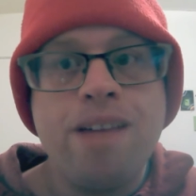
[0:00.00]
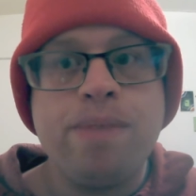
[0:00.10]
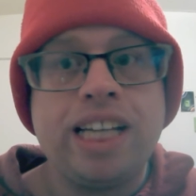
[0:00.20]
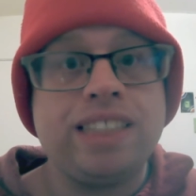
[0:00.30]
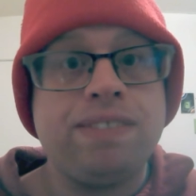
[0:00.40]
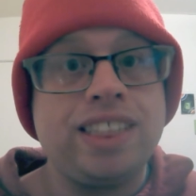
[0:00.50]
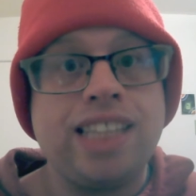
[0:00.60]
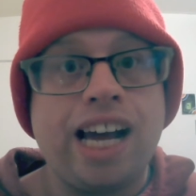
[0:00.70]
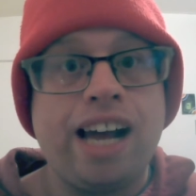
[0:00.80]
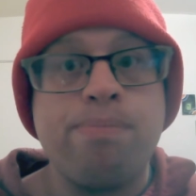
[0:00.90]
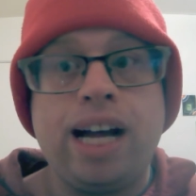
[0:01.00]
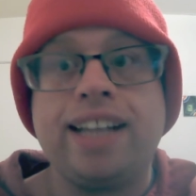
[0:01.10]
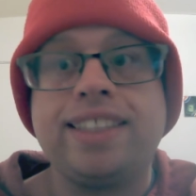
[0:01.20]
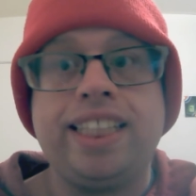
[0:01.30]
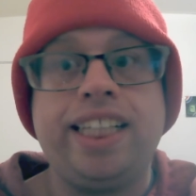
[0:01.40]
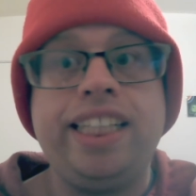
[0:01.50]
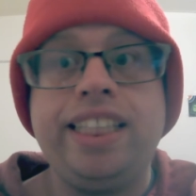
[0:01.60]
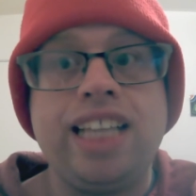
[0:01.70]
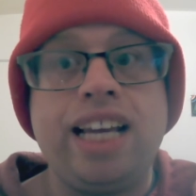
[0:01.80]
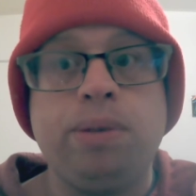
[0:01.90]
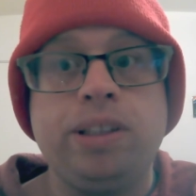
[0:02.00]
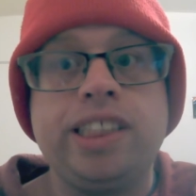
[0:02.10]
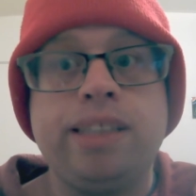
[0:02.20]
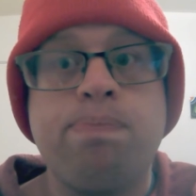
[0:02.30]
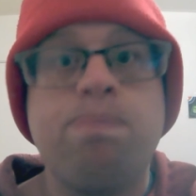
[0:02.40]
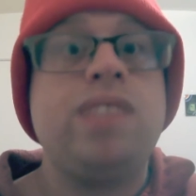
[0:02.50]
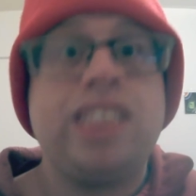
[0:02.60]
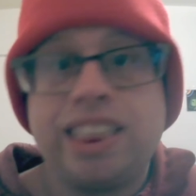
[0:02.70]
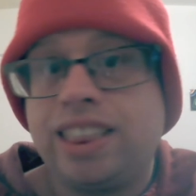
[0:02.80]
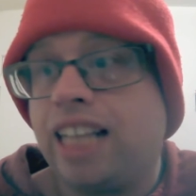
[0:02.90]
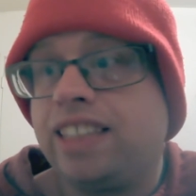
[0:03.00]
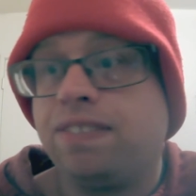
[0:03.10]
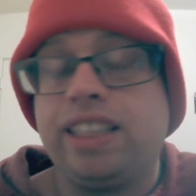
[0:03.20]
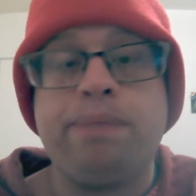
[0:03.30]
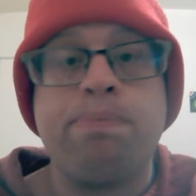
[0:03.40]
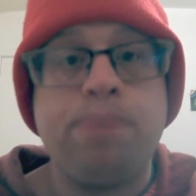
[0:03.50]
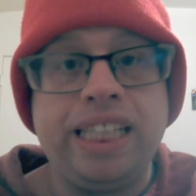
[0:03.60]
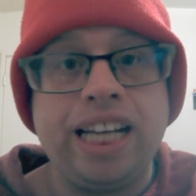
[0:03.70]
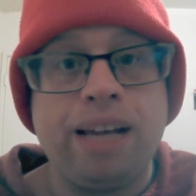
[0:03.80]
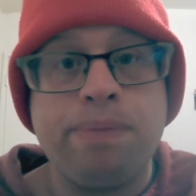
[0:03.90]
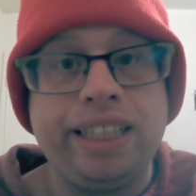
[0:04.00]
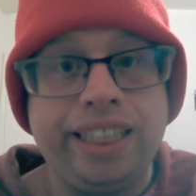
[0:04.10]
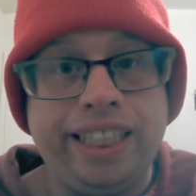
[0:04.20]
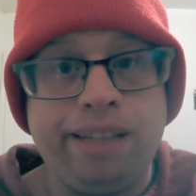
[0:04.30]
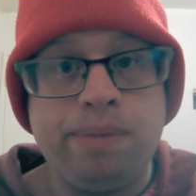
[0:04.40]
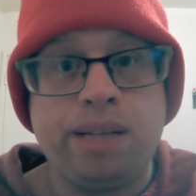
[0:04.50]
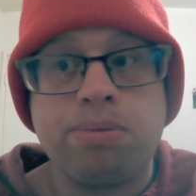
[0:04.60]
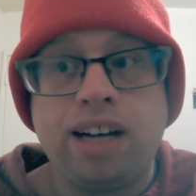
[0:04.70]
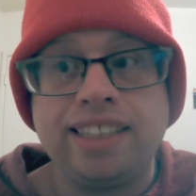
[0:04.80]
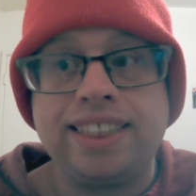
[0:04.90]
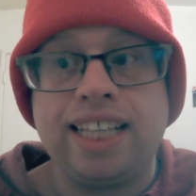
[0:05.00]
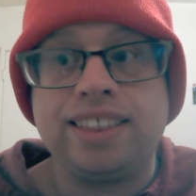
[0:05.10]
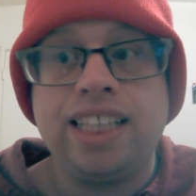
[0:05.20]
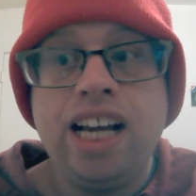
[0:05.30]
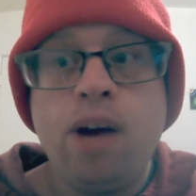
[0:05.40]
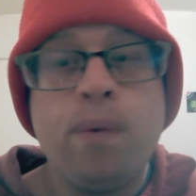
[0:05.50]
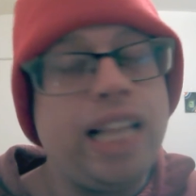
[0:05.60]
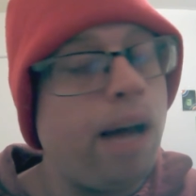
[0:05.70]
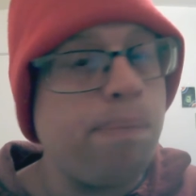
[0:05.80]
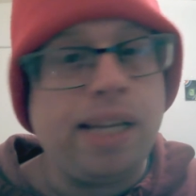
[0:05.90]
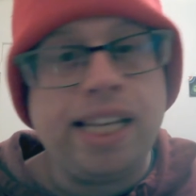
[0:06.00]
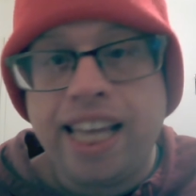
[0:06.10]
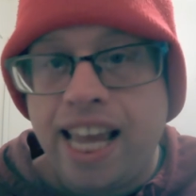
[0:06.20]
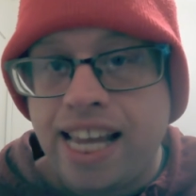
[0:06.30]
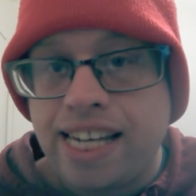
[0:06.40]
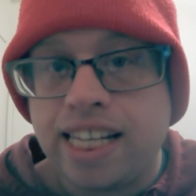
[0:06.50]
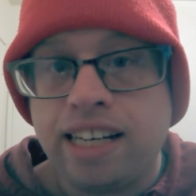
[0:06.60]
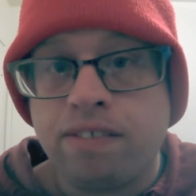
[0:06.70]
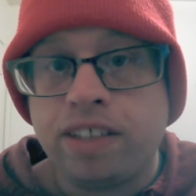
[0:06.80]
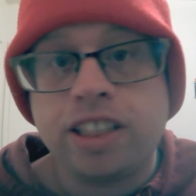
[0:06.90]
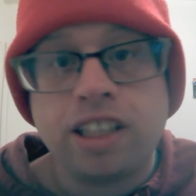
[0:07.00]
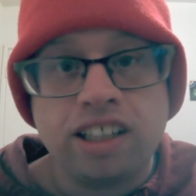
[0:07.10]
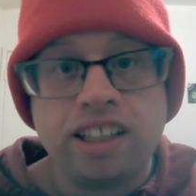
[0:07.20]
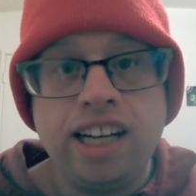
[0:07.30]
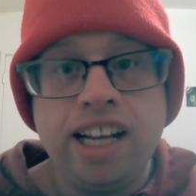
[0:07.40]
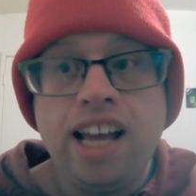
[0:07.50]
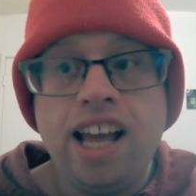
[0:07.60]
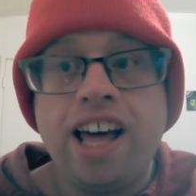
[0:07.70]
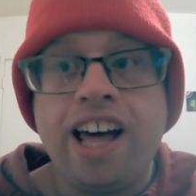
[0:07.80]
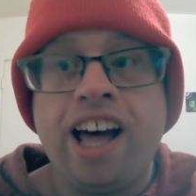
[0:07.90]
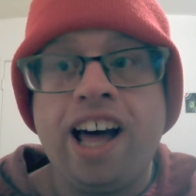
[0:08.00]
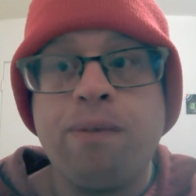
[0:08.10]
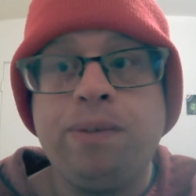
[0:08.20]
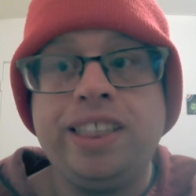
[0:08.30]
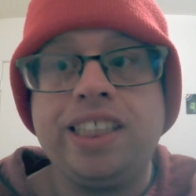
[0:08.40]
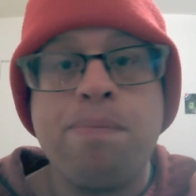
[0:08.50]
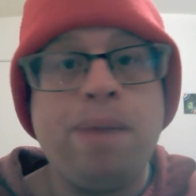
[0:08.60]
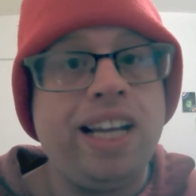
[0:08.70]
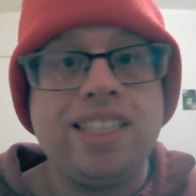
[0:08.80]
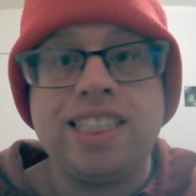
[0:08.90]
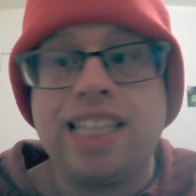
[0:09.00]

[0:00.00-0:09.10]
because of his time boxing. He's able to successfully beat up Liam in the process without being hit in return, which amazes